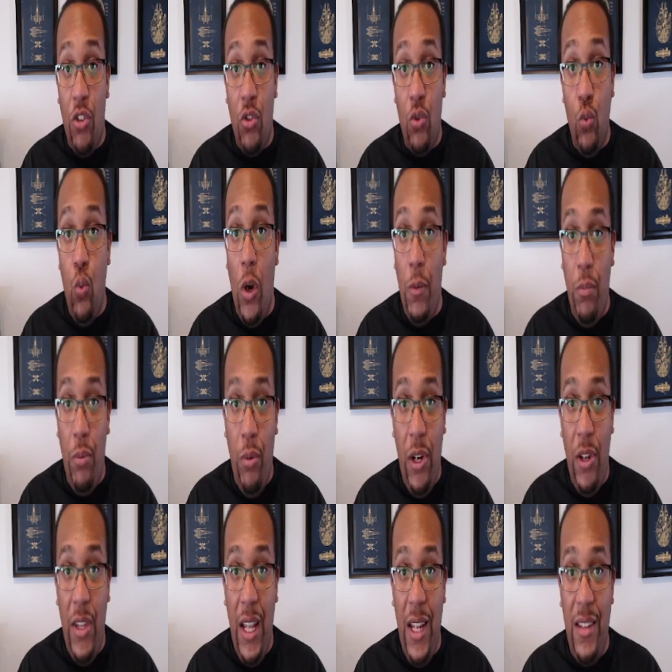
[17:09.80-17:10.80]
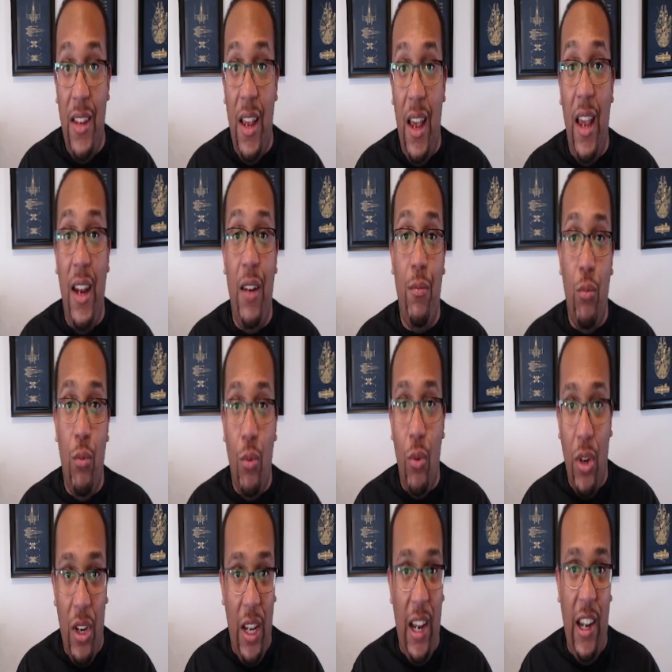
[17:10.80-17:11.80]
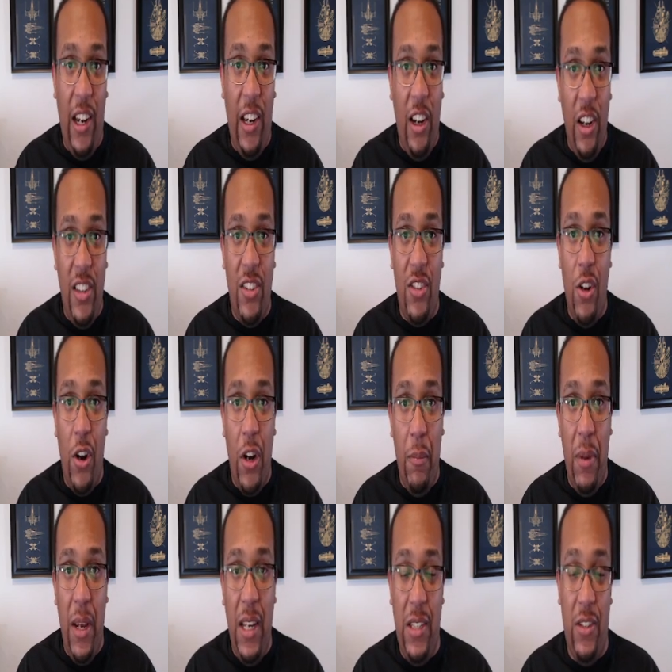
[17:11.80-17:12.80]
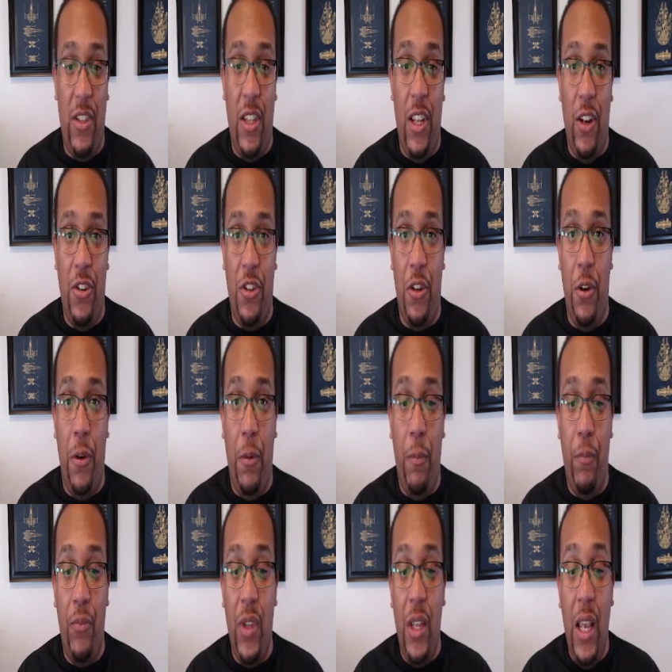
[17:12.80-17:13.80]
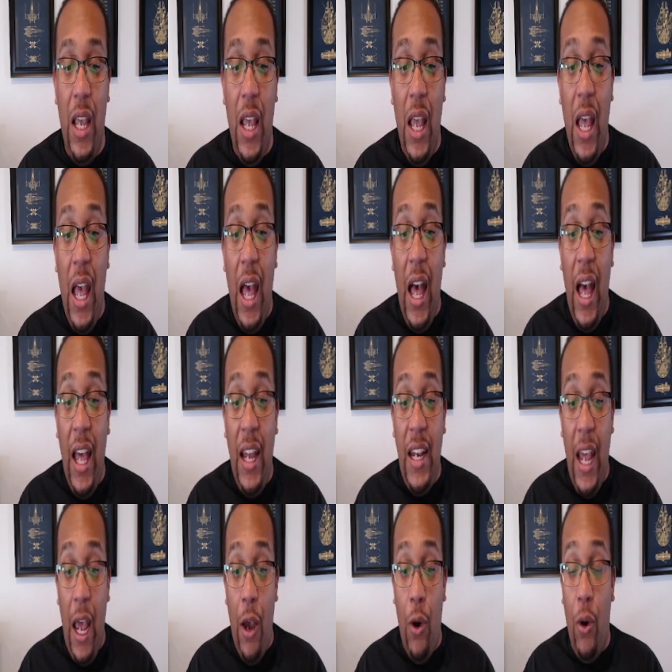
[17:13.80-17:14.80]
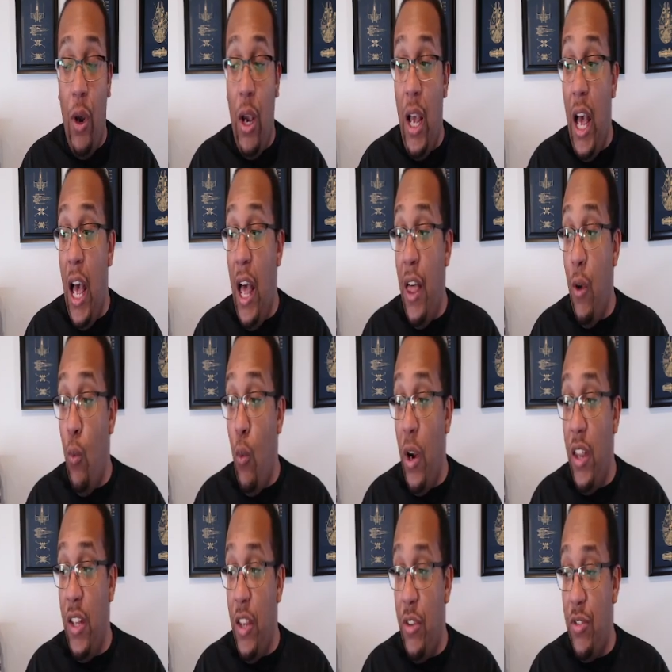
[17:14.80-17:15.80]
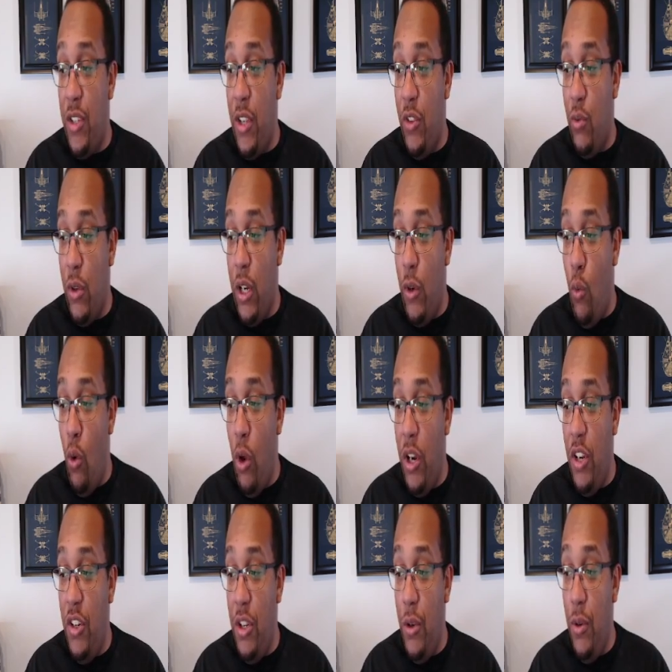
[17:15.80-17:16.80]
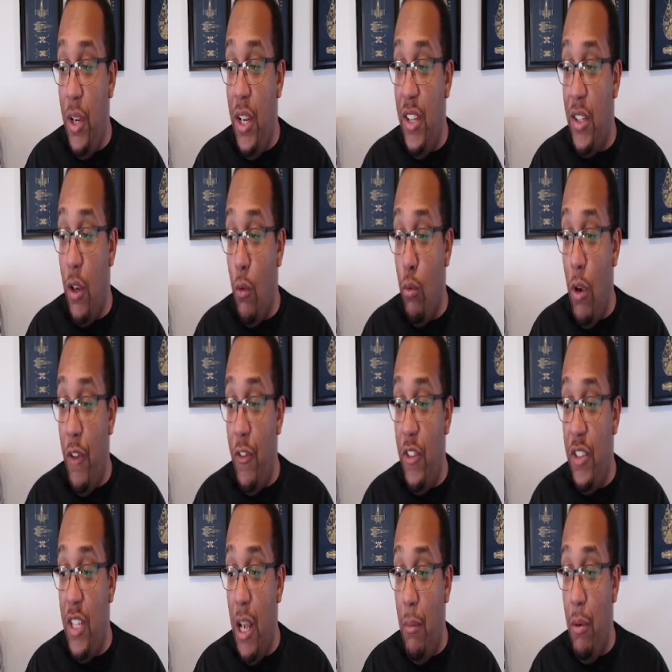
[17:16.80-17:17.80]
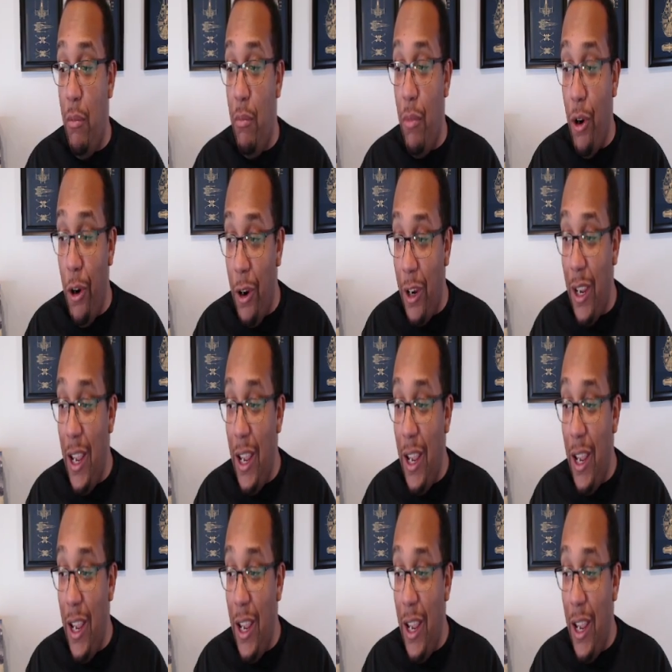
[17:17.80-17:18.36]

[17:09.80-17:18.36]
1 point on that side. We're going to get a good starting basis there too. Now, one of the other skills we're going to want to do, he's a rough and tumble merc,